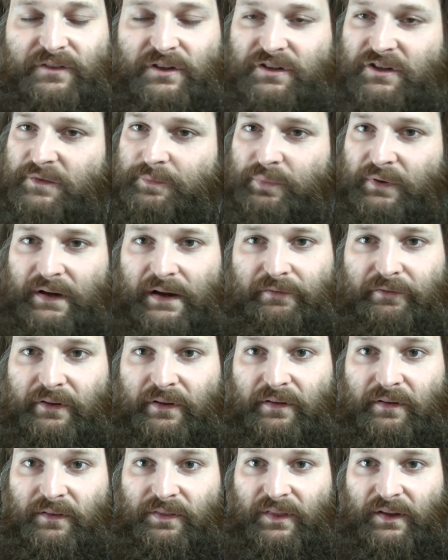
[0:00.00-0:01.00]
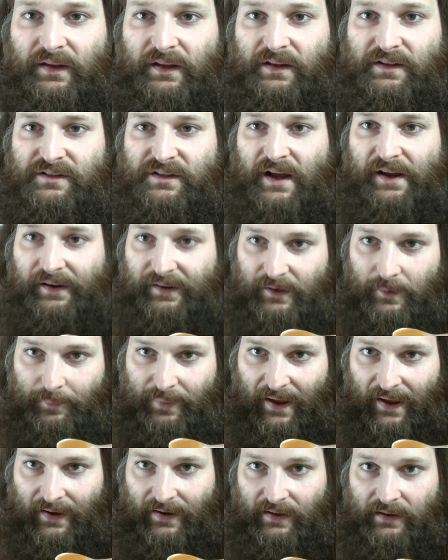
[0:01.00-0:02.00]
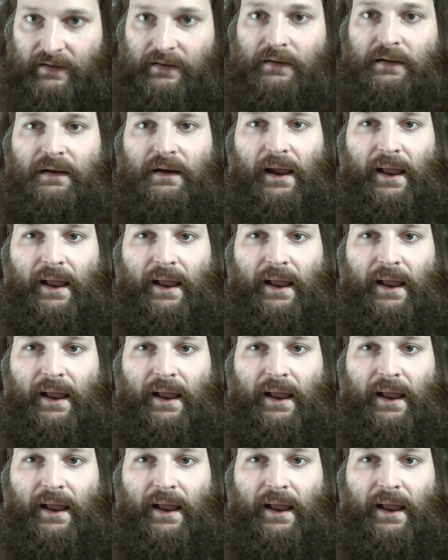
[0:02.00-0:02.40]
to just bring everything inside in a panic.